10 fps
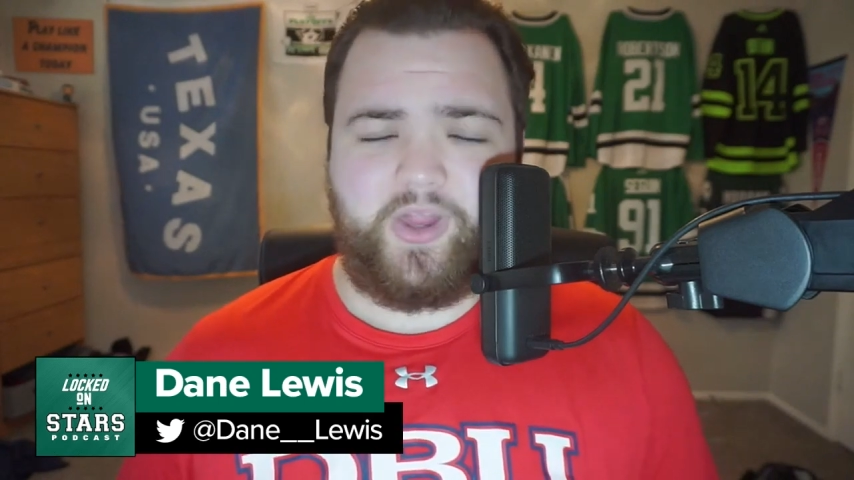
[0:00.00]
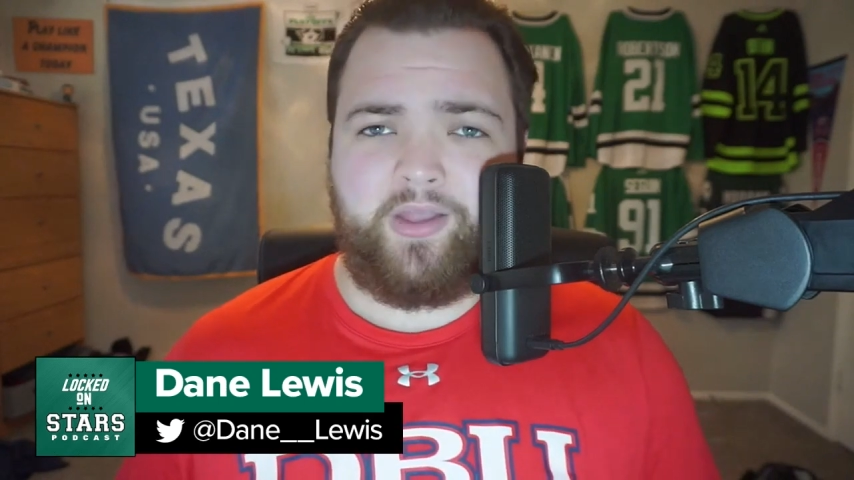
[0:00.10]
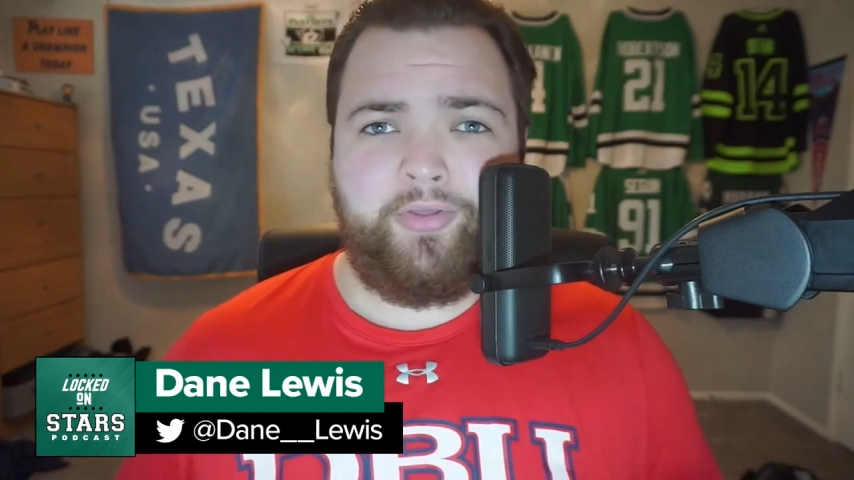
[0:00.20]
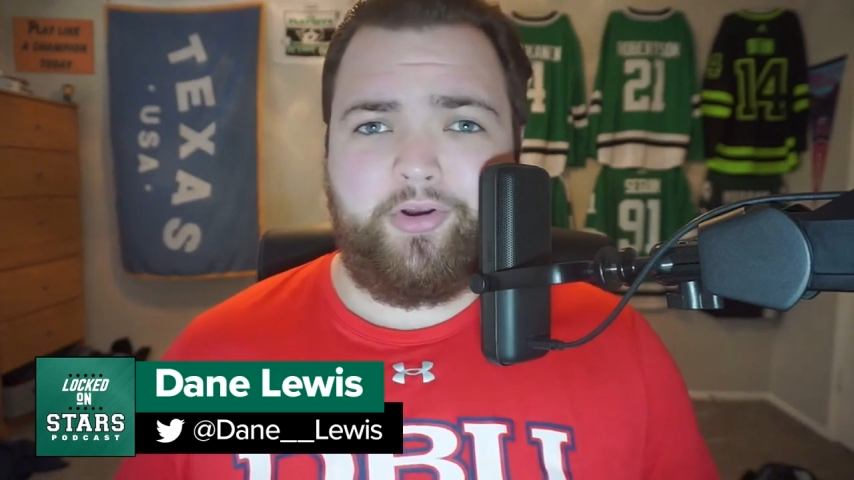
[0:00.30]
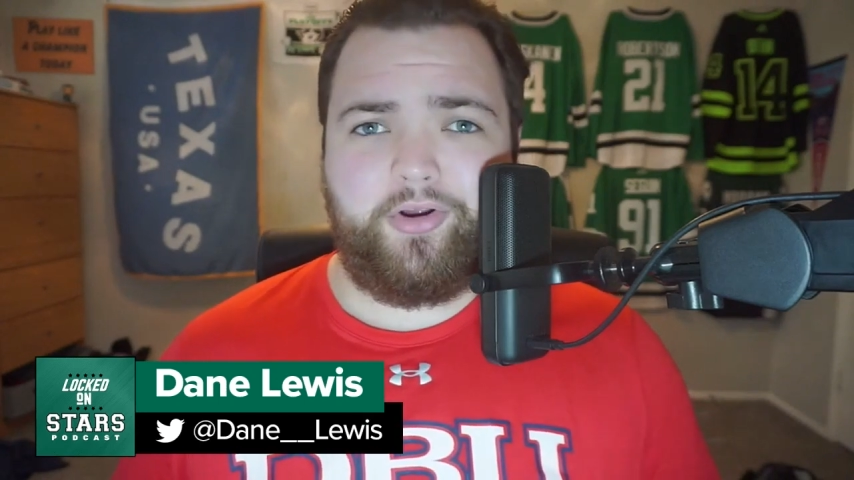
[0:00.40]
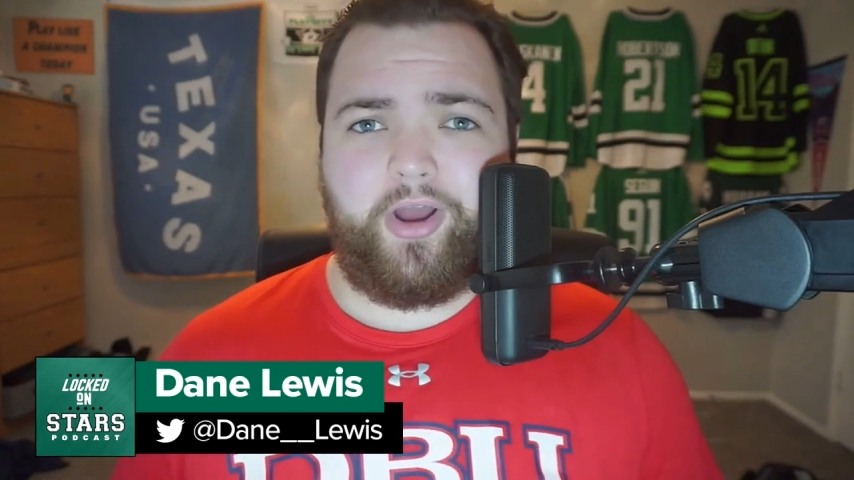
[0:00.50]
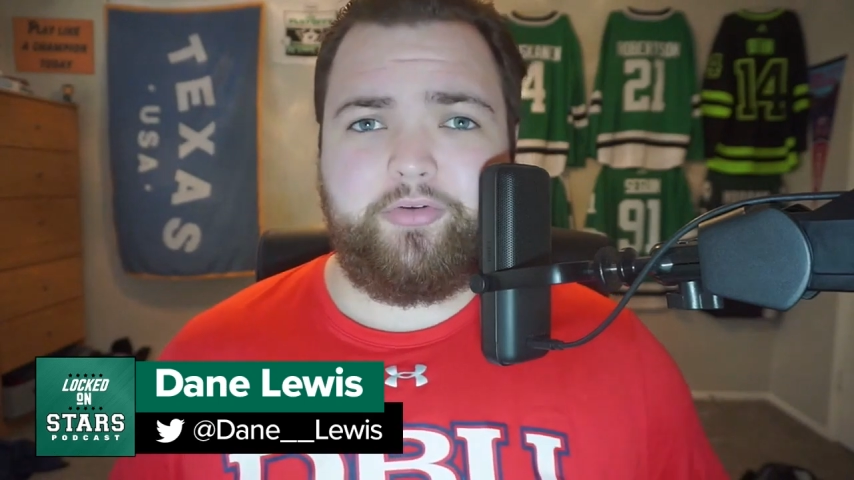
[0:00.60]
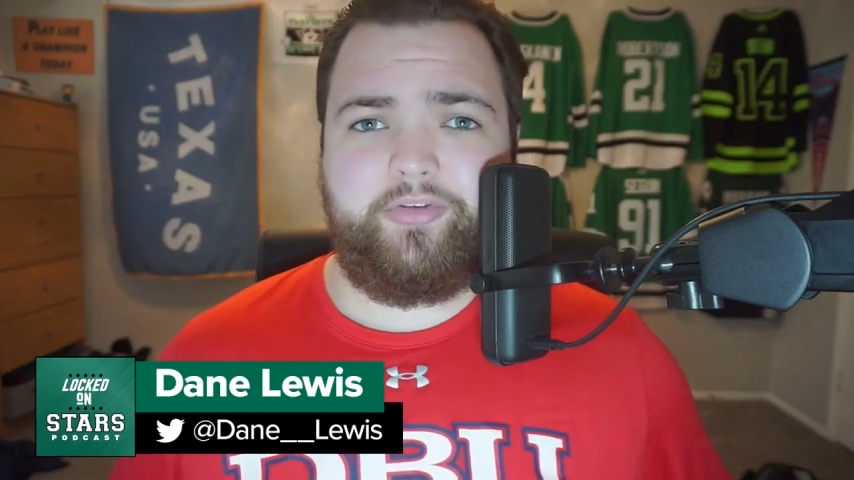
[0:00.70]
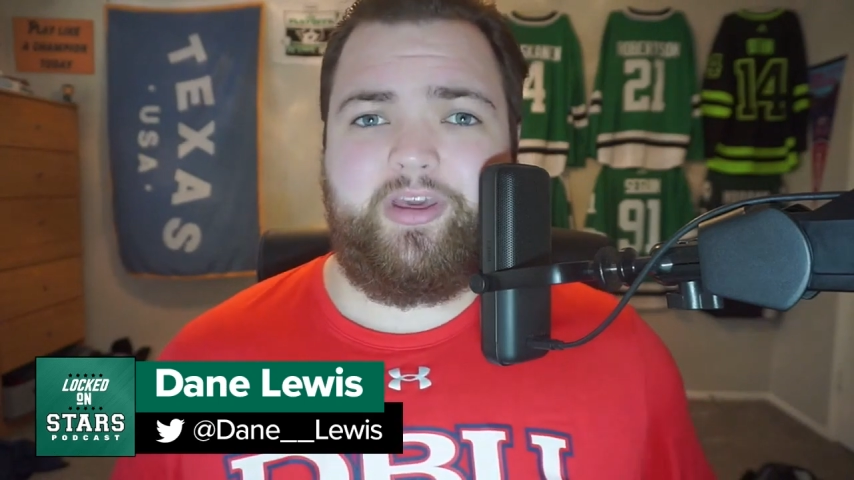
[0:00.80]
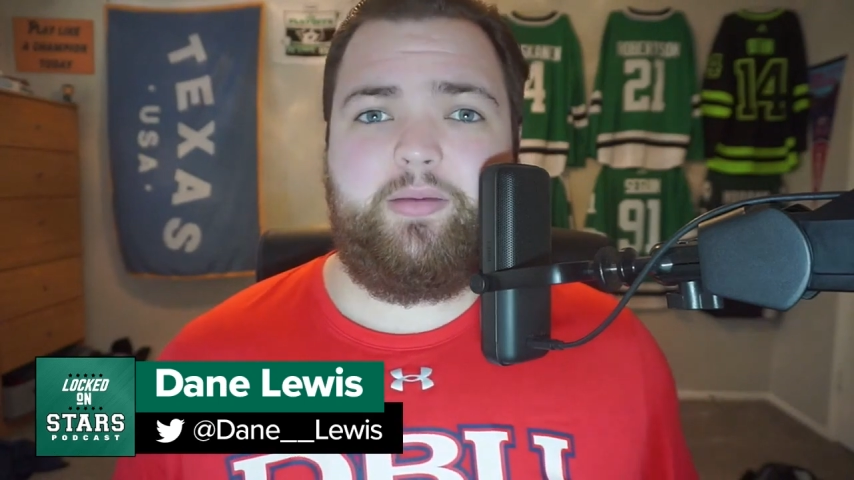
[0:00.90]
there are other
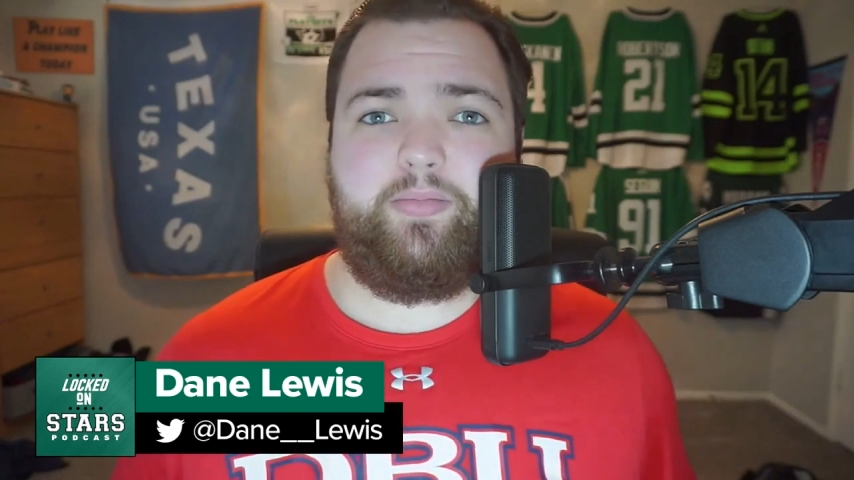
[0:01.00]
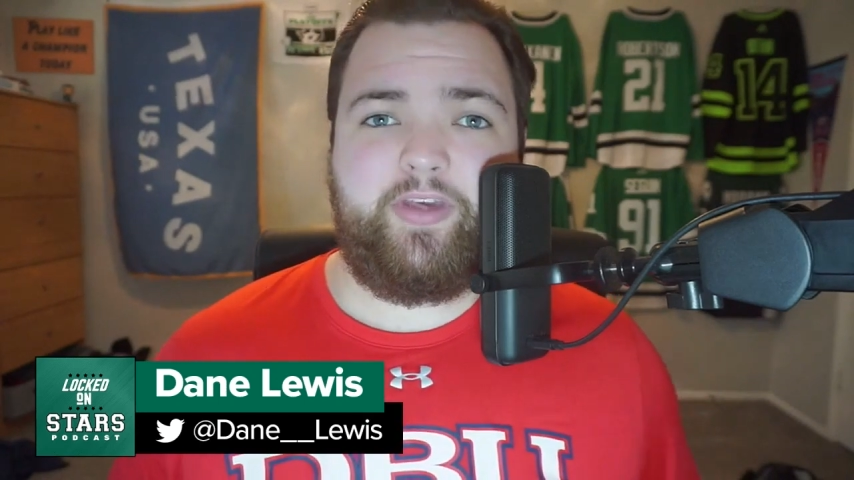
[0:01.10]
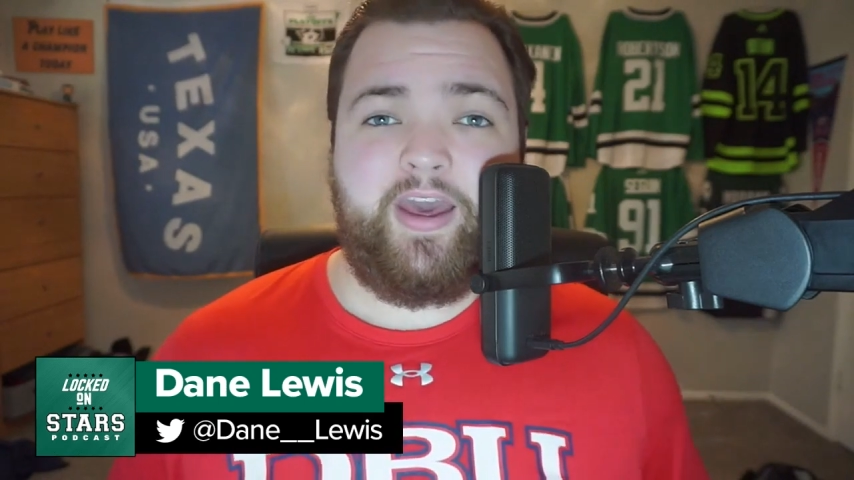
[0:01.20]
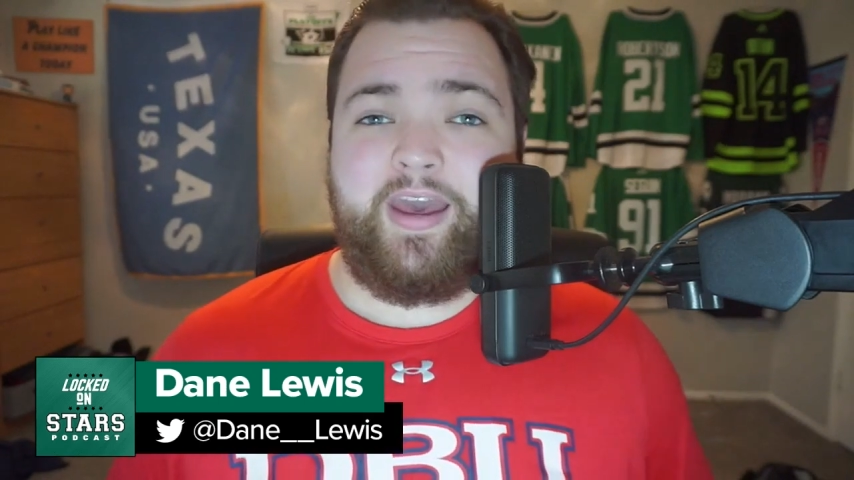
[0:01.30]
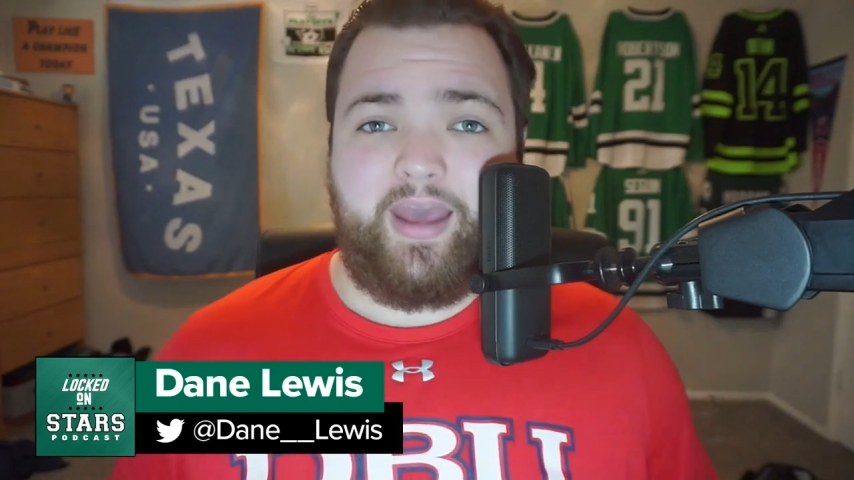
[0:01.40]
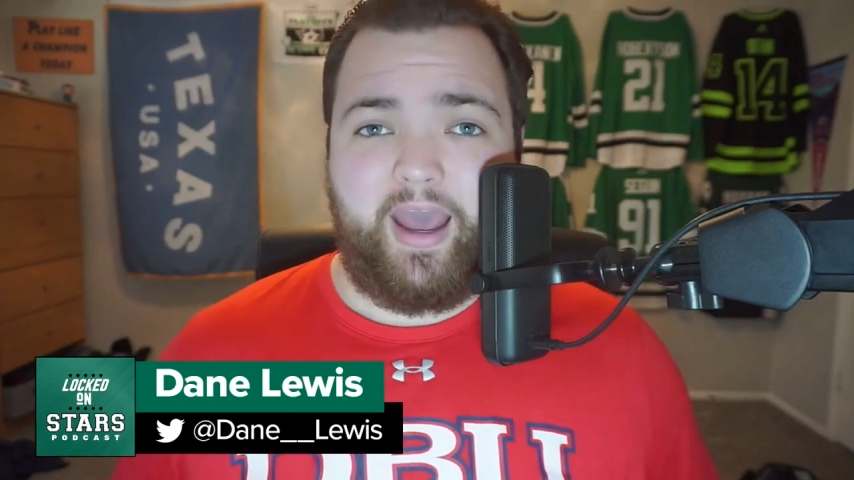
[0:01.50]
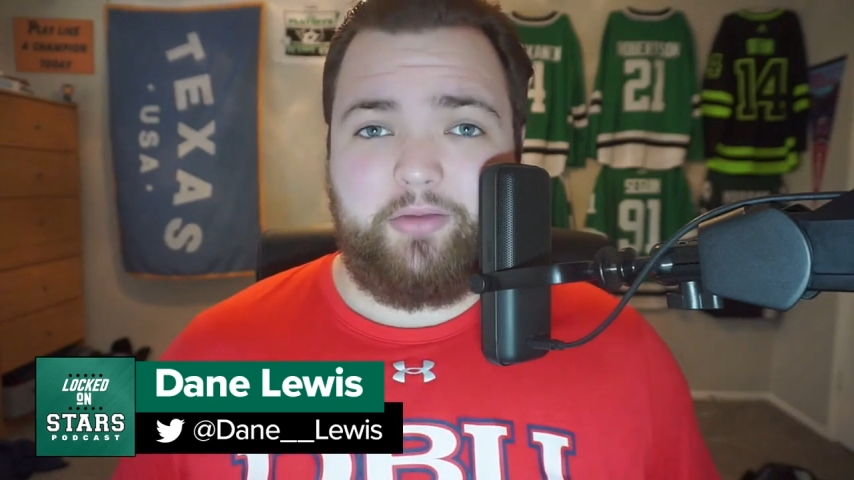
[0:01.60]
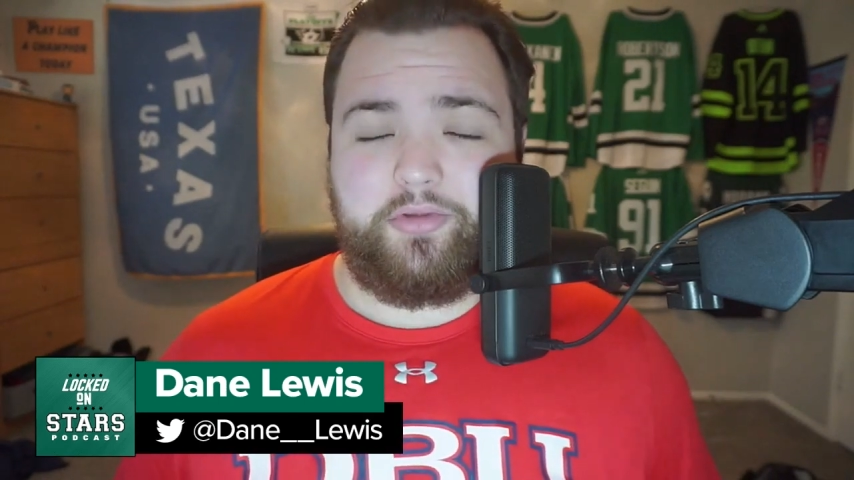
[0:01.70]
teams out